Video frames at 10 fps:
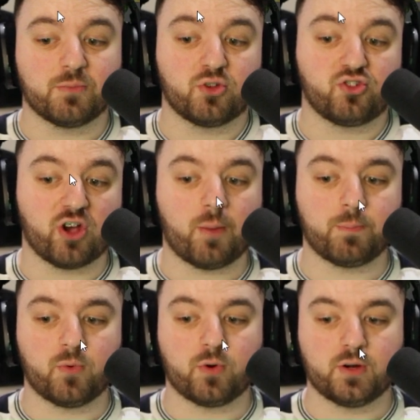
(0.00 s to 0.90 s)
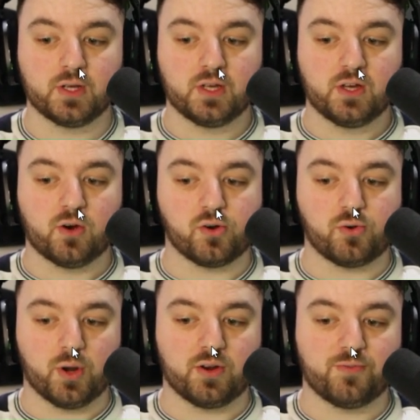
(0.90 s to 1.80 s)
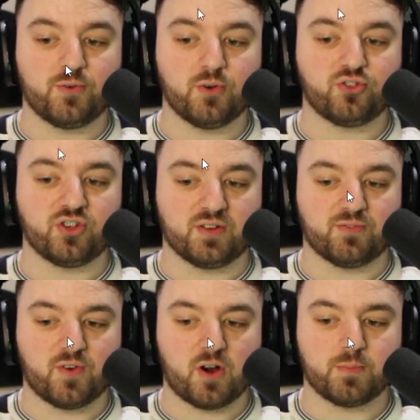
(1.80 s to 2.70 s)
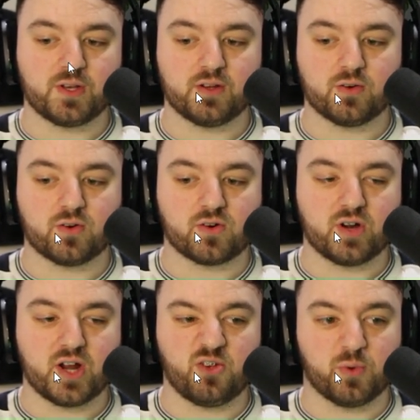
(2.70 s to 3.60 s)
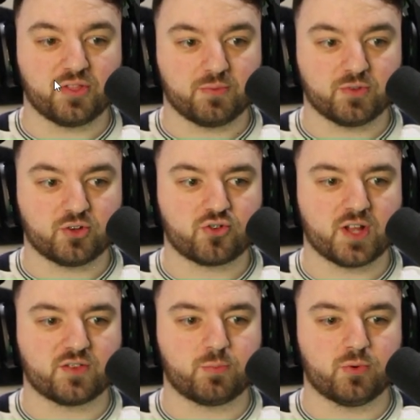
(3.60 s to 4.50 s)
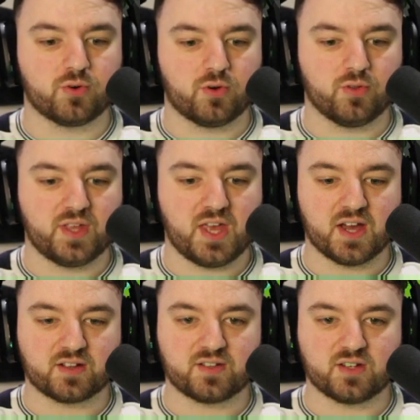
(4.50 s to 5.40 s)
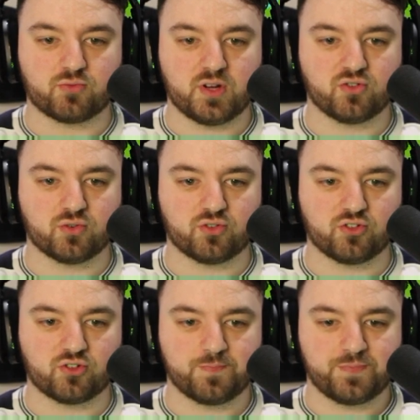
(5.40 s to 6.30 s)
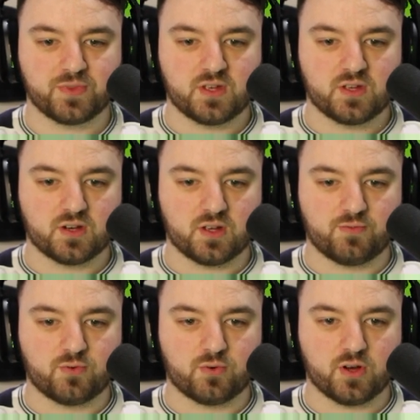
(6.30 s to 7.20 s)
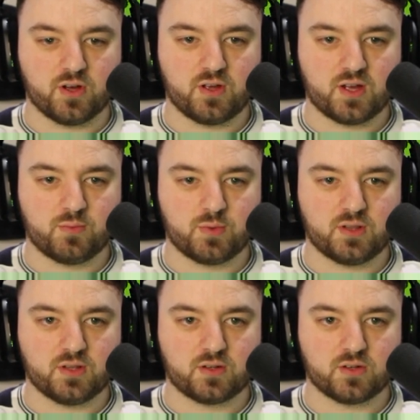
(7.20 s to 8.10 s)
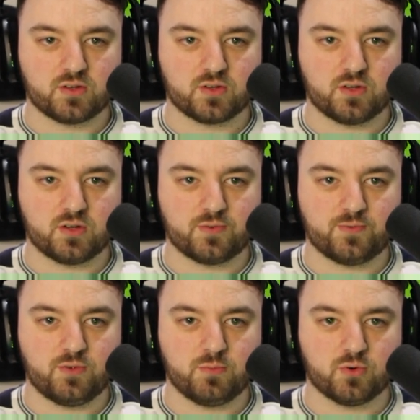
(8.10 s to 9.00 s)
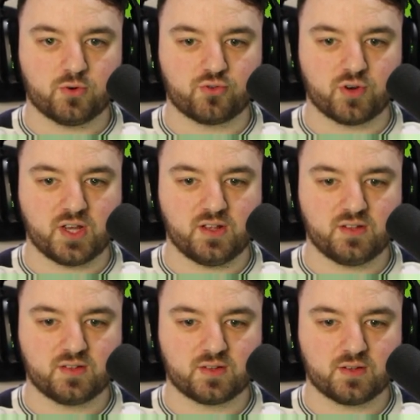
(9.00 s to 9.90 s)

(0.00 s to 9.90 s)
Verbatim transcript: to chop more, or you run out of food, so you need farming, or uh, you want them to transport all the excess resources. Right, for now, I will cut down a few more trees.